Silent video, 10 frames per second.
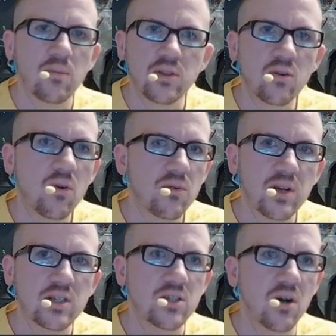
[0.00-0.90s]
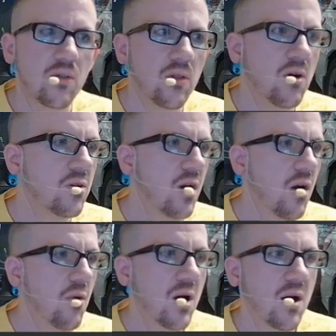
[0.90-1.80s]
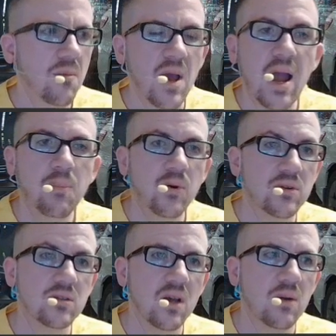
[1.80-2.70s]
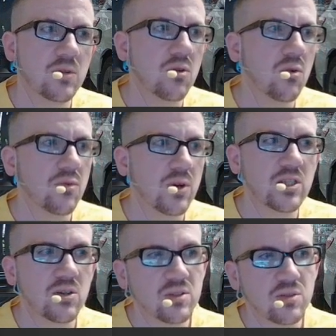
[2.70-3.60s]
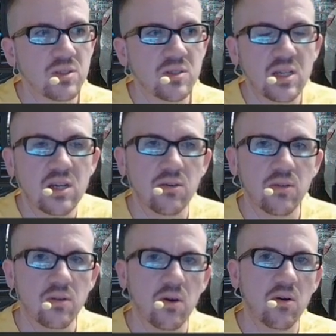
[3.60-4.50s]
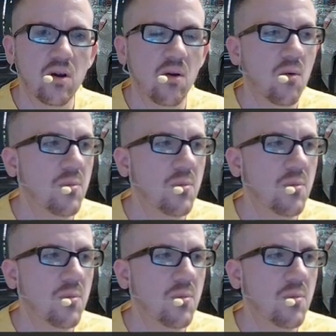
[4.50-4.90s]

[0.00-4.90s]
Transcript: with the golden ratio, the logo. Apple is aligned with the golden ratio, as you can see here, the logo.